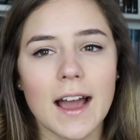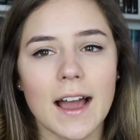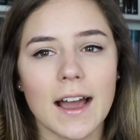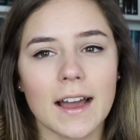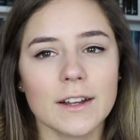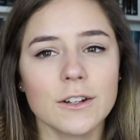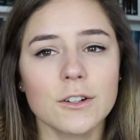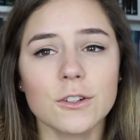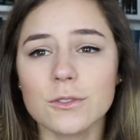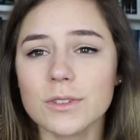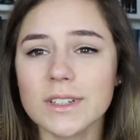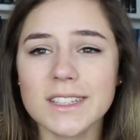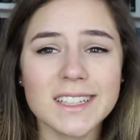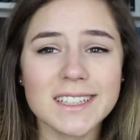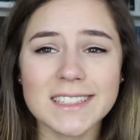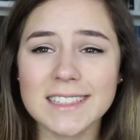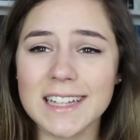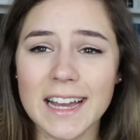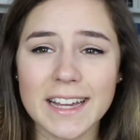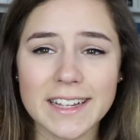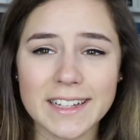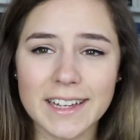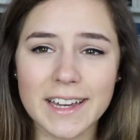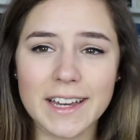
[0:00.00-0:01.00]
I don't really
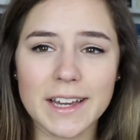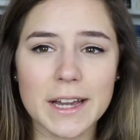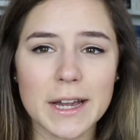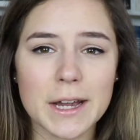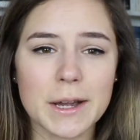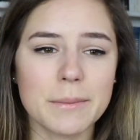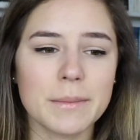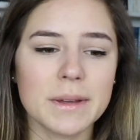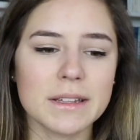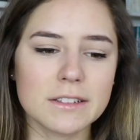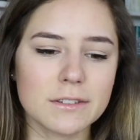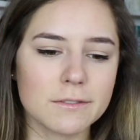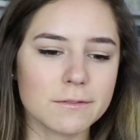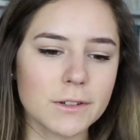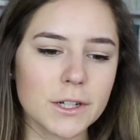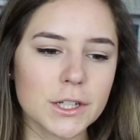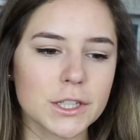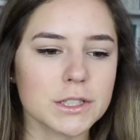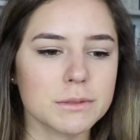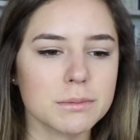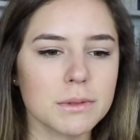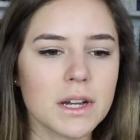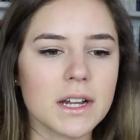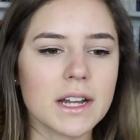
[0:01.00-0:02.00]
like him. In the
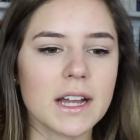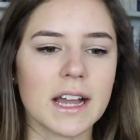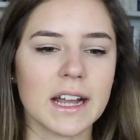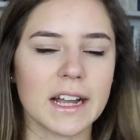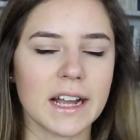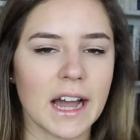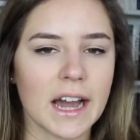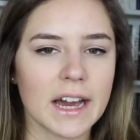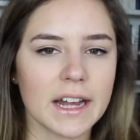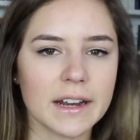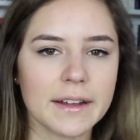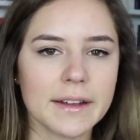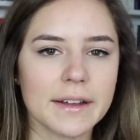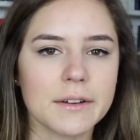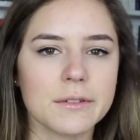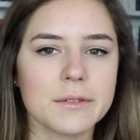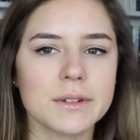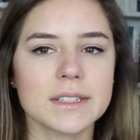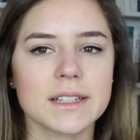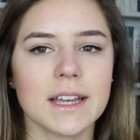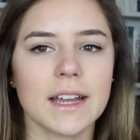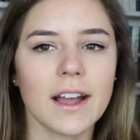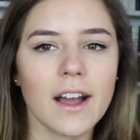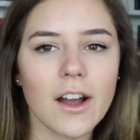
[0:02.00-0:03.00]
first book, I kind of
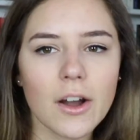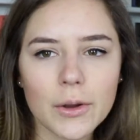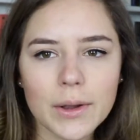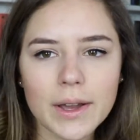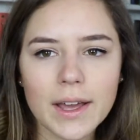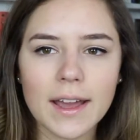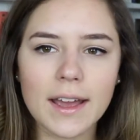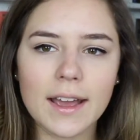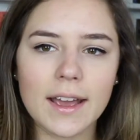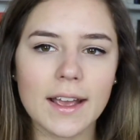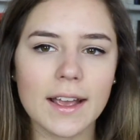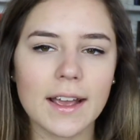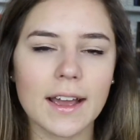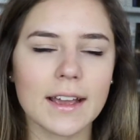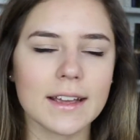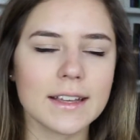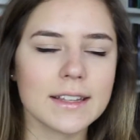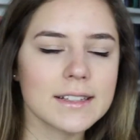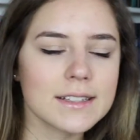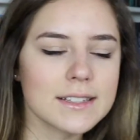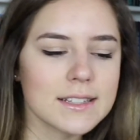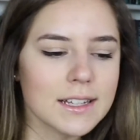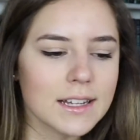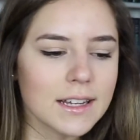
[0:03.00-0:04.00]
was like, okay, I
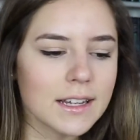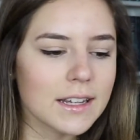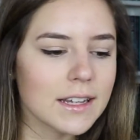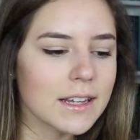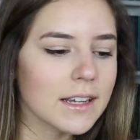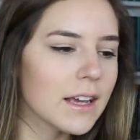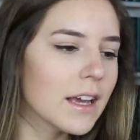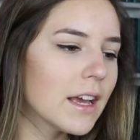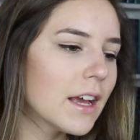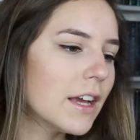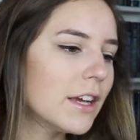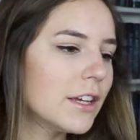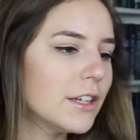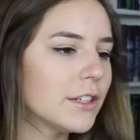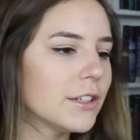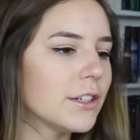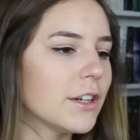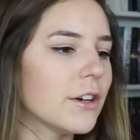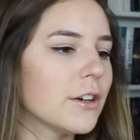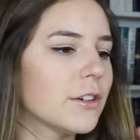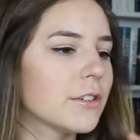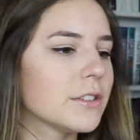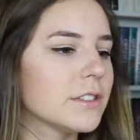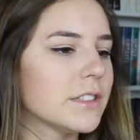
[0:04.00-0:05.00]
can see, you
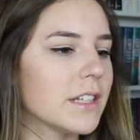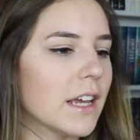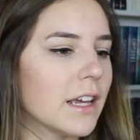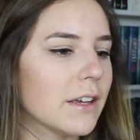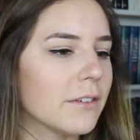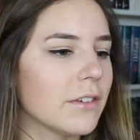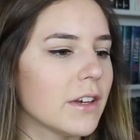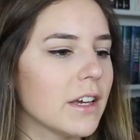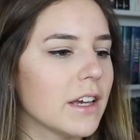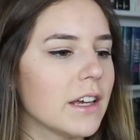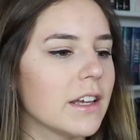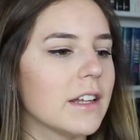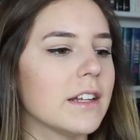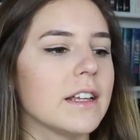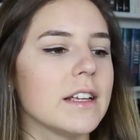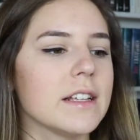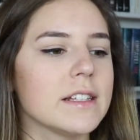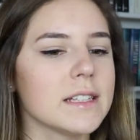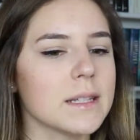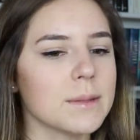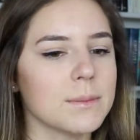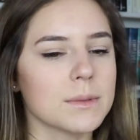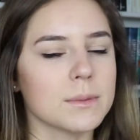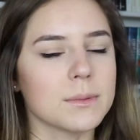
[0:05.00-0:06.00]
know, David, he
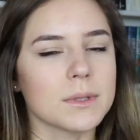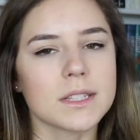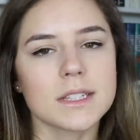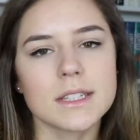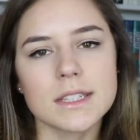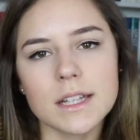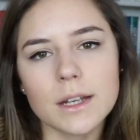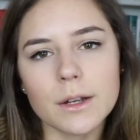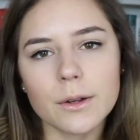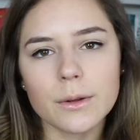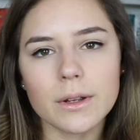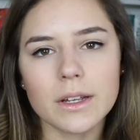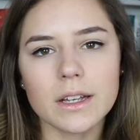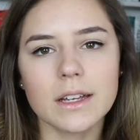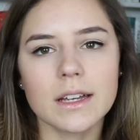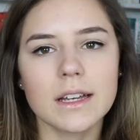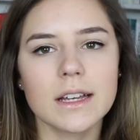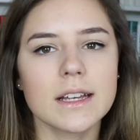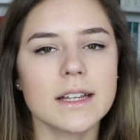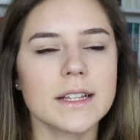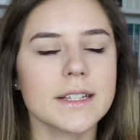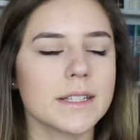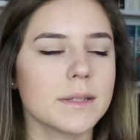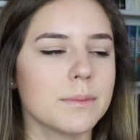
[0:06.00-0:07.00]
seems
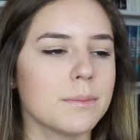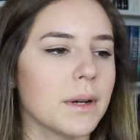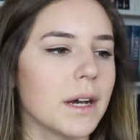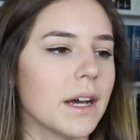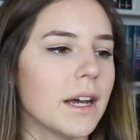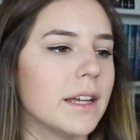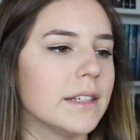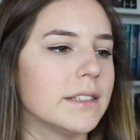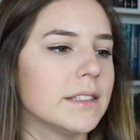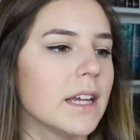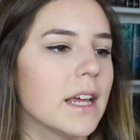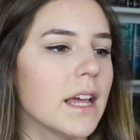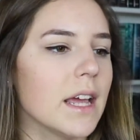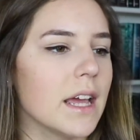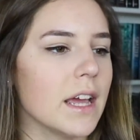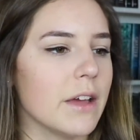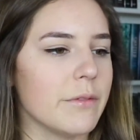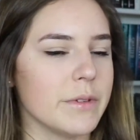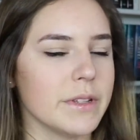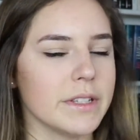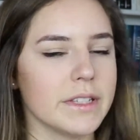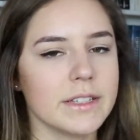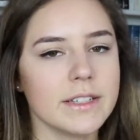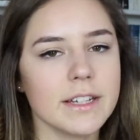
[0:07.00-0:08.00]
mysterious, but
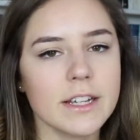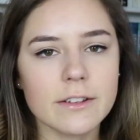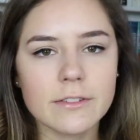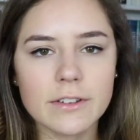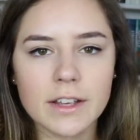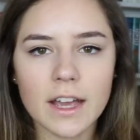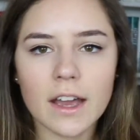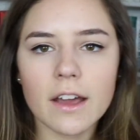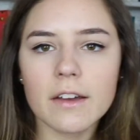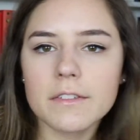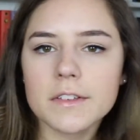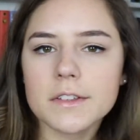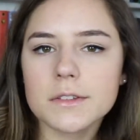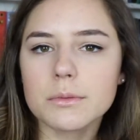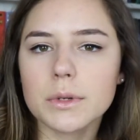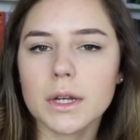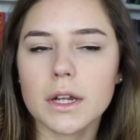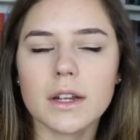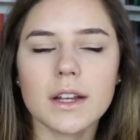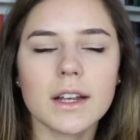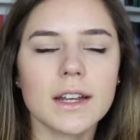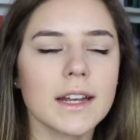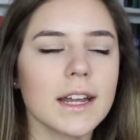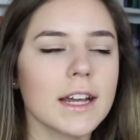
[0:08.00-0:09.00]
him and Stevie have this
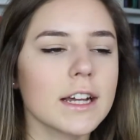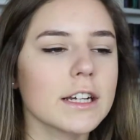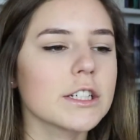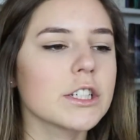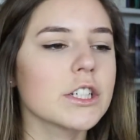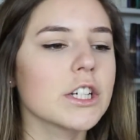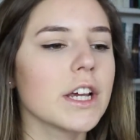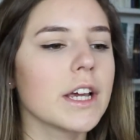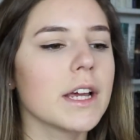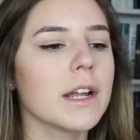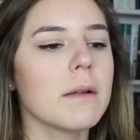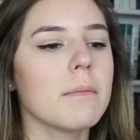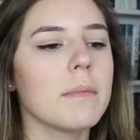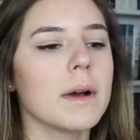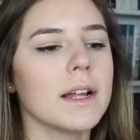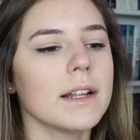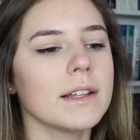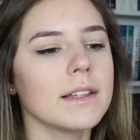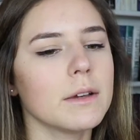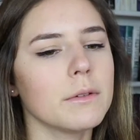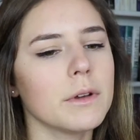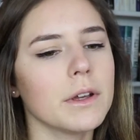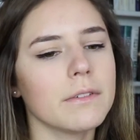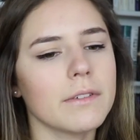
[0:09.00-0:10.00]
weird connection.
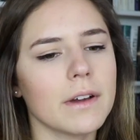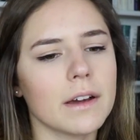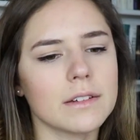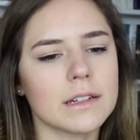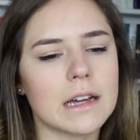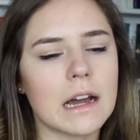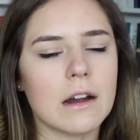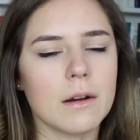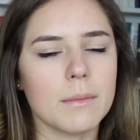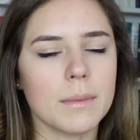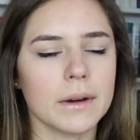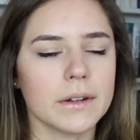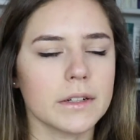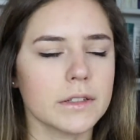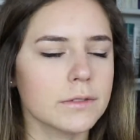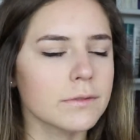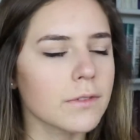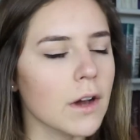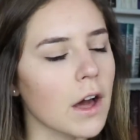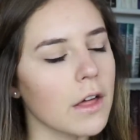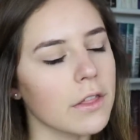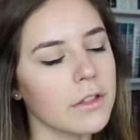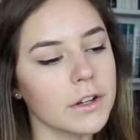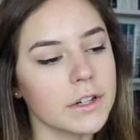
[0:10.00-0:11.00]
But then we found out about his
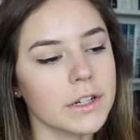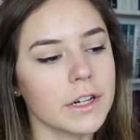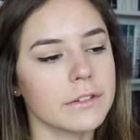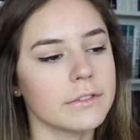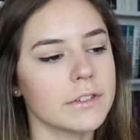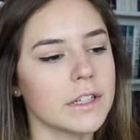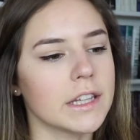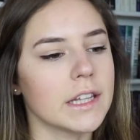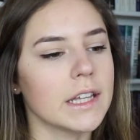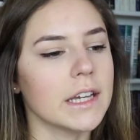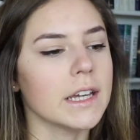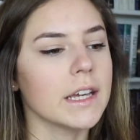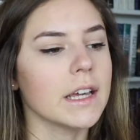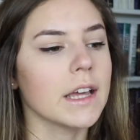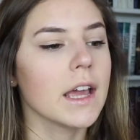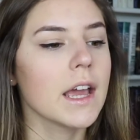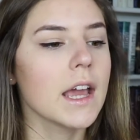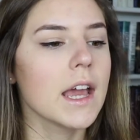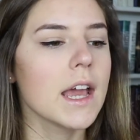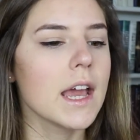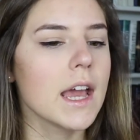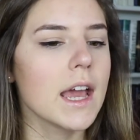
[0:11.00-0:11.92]
father and everything.